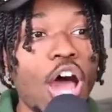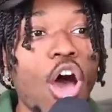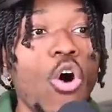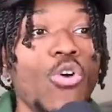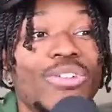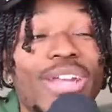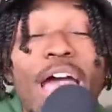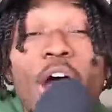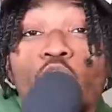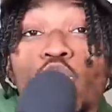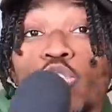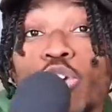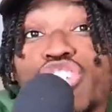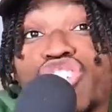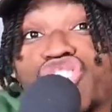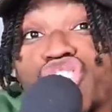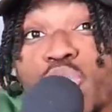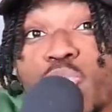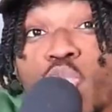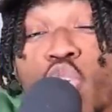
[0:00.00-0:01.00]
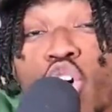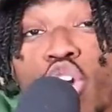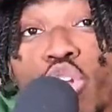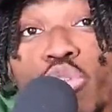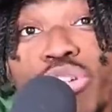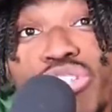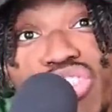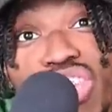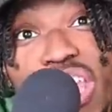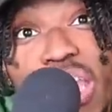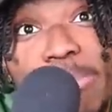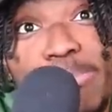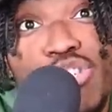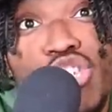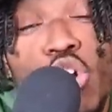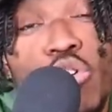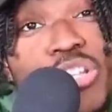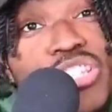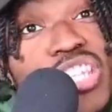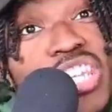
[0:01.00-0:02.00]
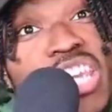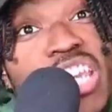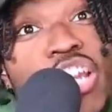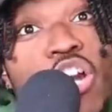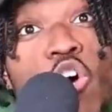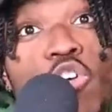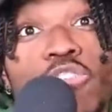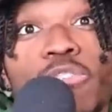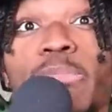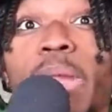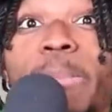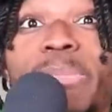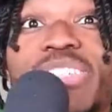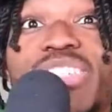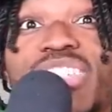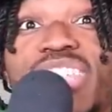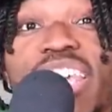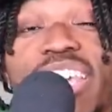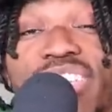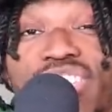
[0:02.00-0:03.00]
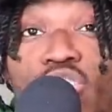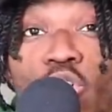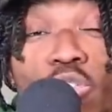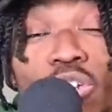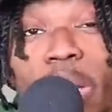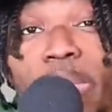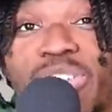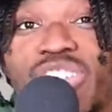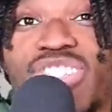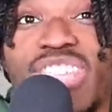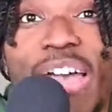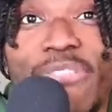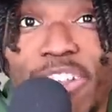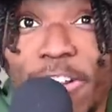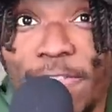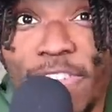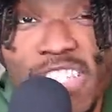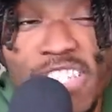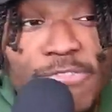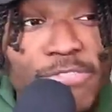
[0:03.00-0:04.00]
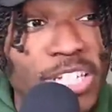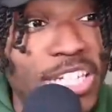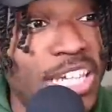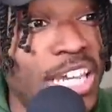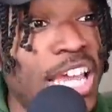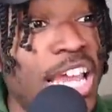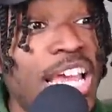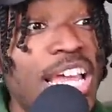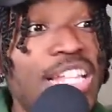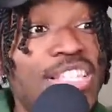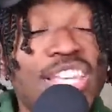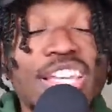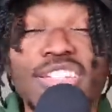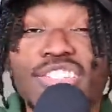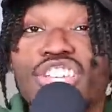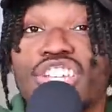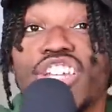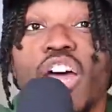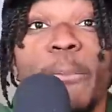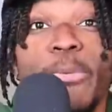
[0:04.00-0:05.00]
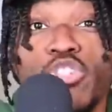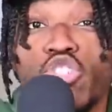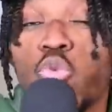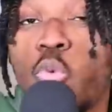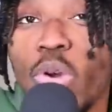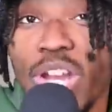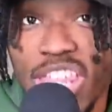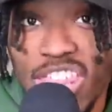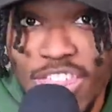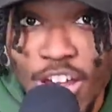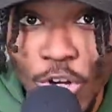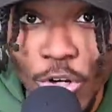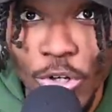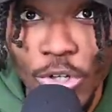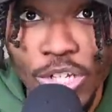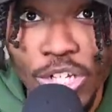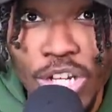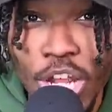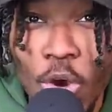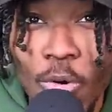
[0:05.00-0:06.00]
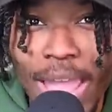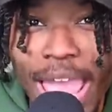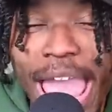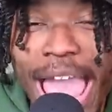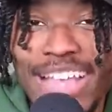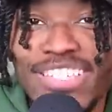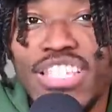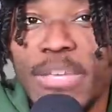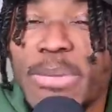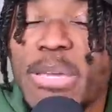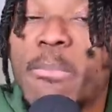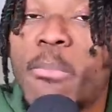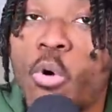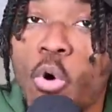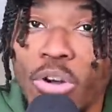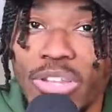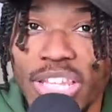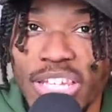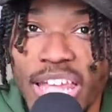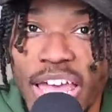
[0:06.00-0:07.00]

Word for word: oh, now Christian Wood on the team, so the team goes from number six or number seven offensively to, to number twenty-third. You know, it has to be more than